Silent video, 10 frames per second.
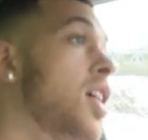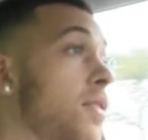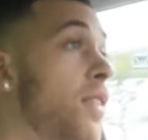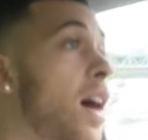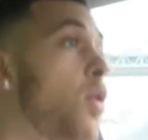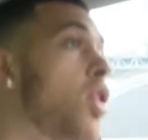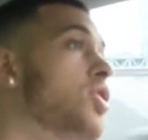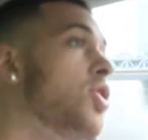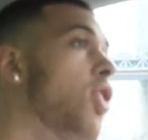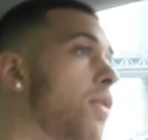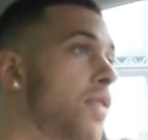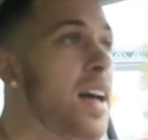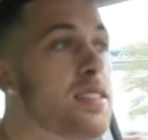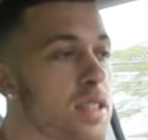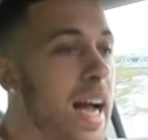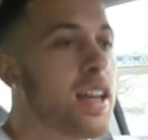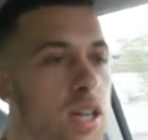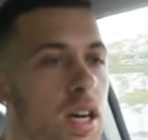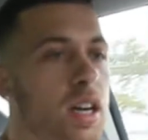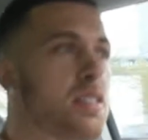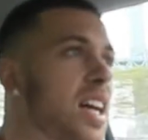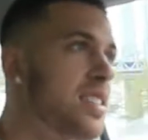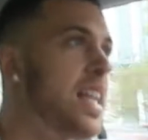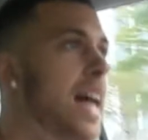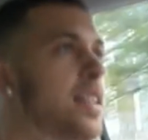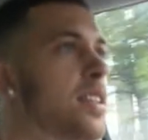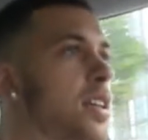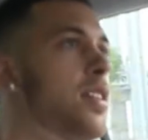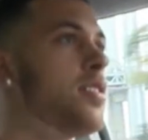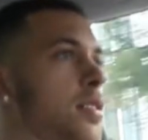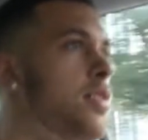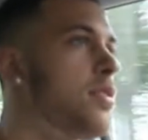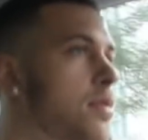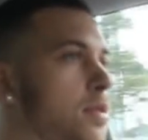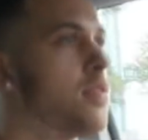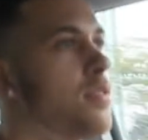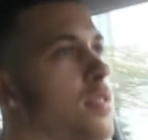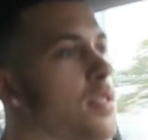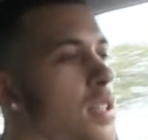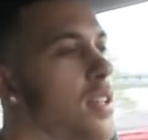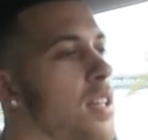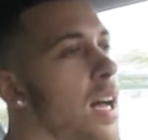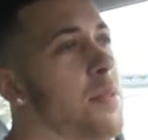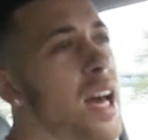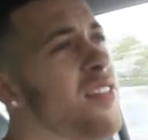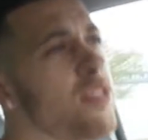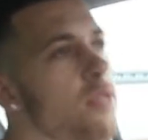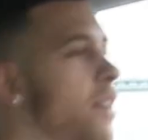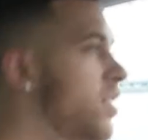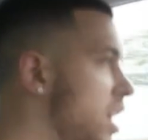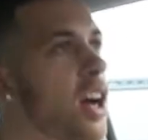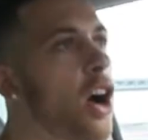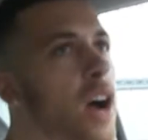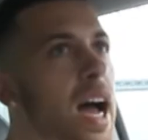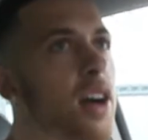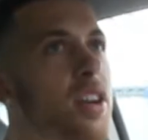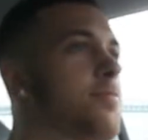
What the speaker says: If I wanted to go faster, I could. That's 90. I'm not even revving the car out.